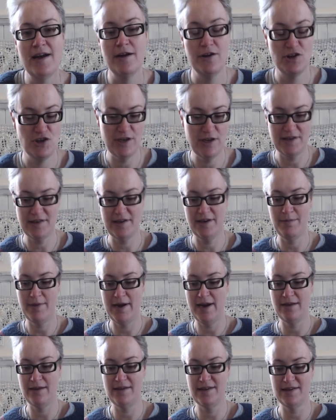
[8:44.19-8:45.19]
She actually
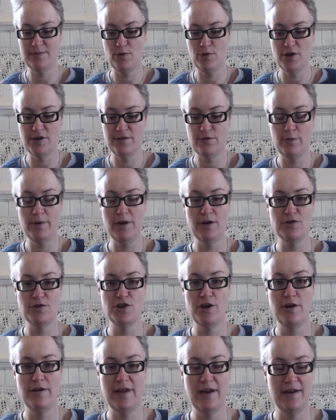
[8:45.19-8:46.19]
made this brooch for me. I'll show
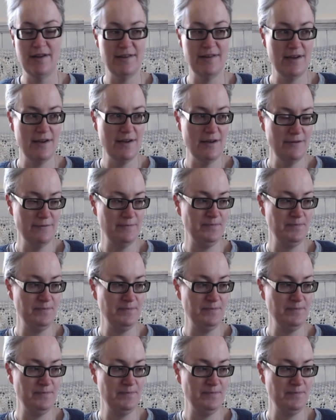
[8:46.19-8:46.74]
you that in a second.